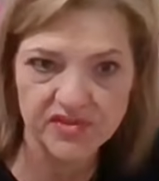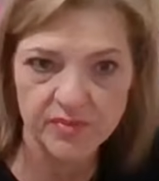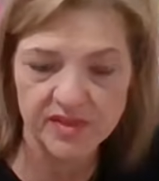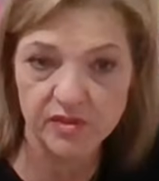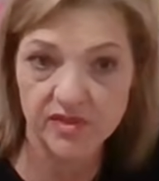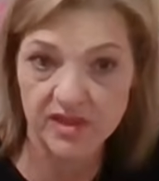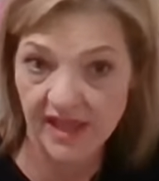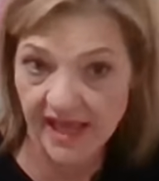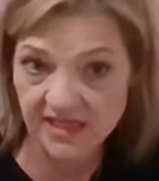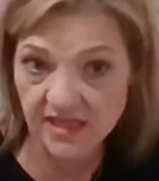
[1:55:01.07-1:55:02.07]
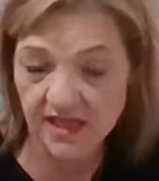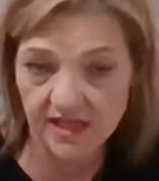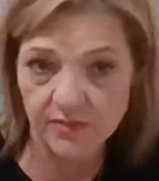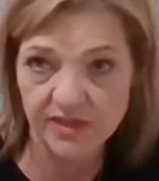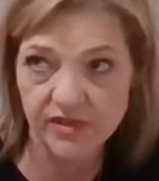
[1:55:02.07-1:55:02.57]
We do the glass.
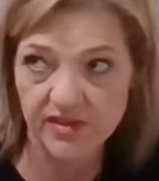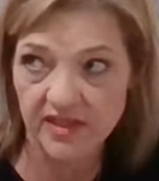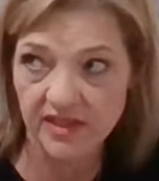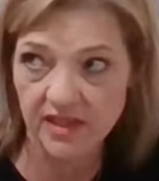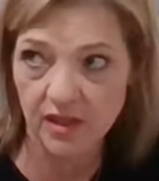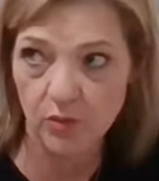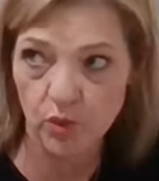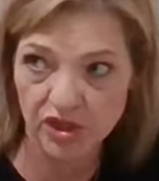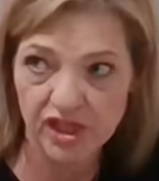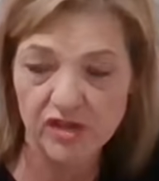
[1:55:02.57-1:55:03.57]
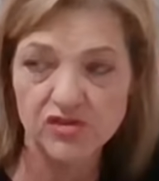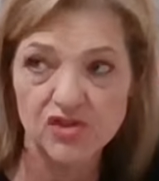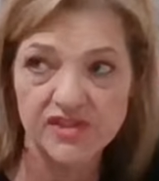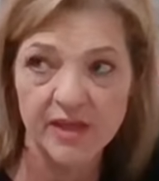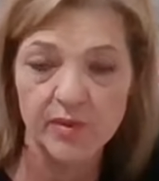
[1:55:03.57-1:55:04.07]
We do the wood coasters,
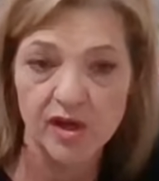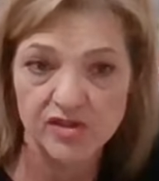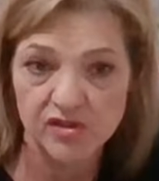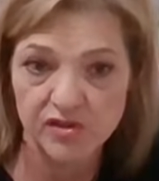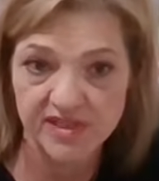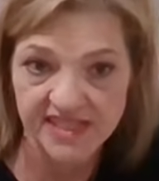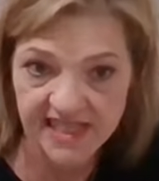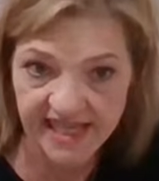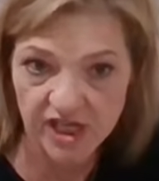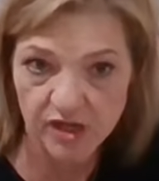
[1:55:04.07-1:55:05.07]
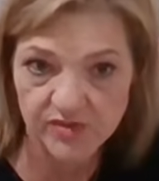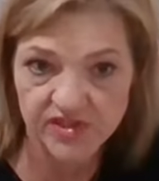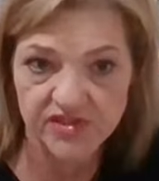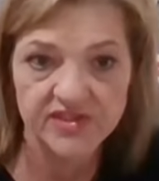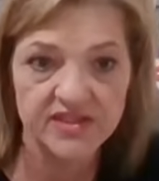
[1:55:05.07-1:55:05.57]
and we also do the slate
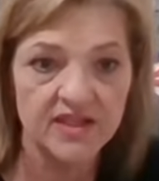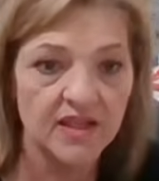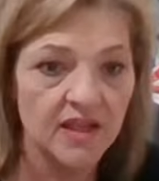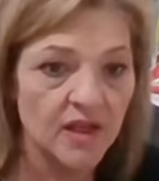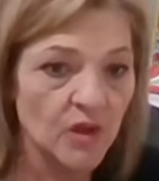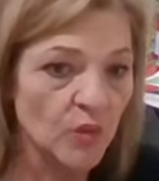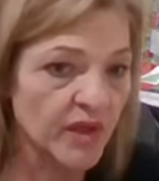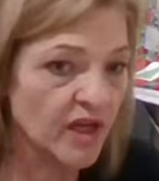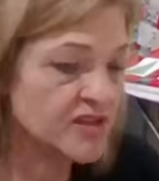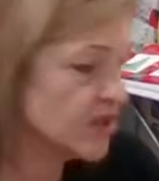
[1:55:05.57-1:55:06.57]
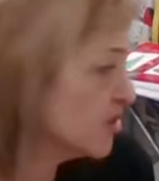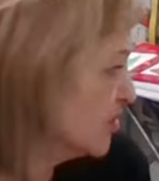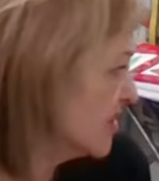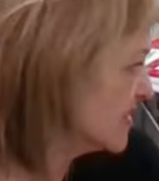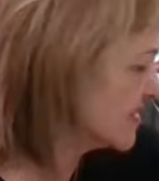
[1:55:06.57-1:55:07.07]
coasters. We also do
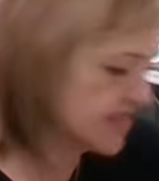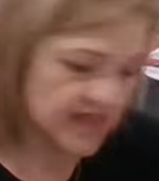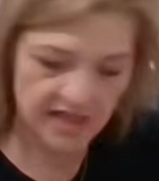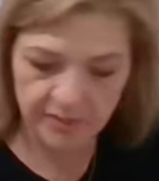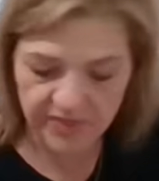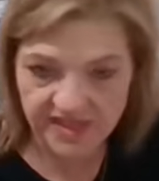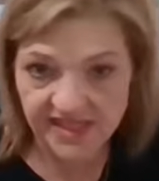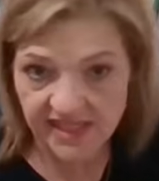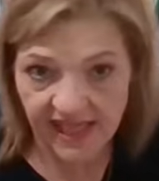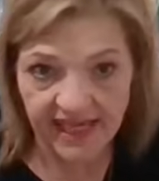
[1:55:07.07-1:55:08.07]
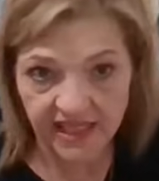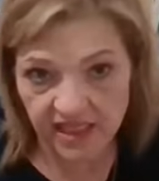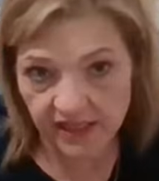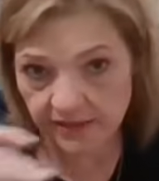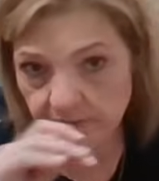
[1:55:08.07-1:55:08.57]
this the slate
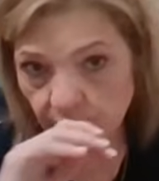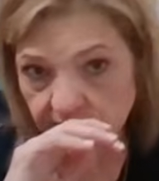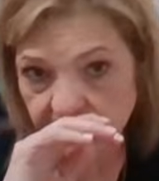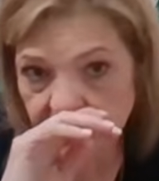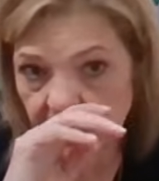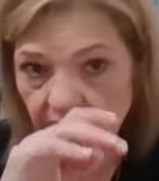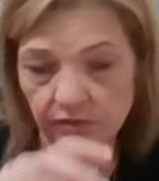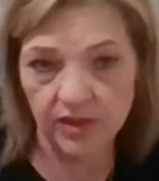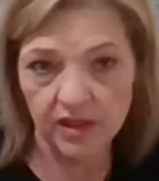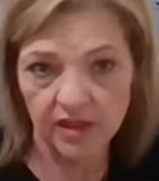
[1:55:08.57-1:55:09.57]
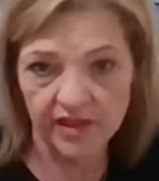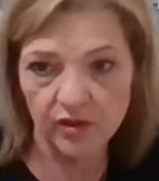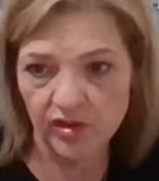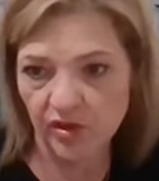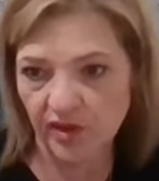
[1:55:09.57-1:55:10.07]
cutting boards too. He'll
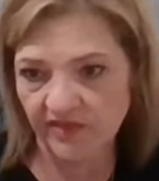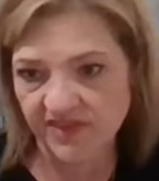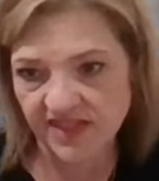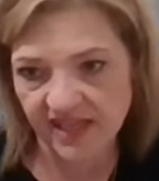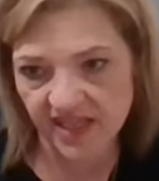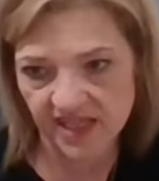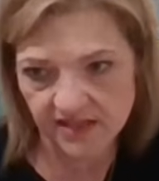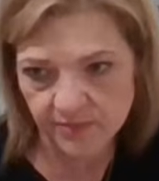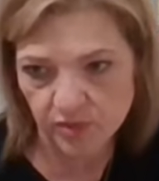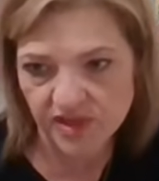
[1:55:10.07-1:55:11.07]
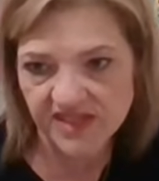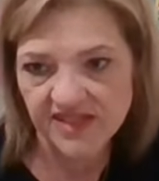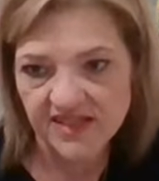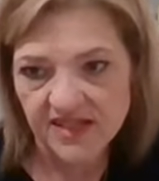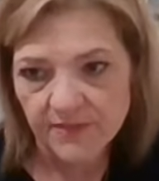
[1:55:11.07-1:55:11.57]
engrave the slate cutting boards,
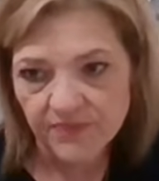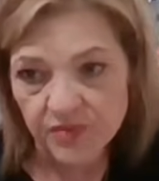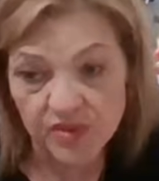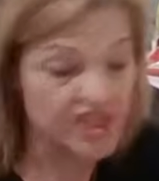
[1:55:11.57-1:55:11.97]
which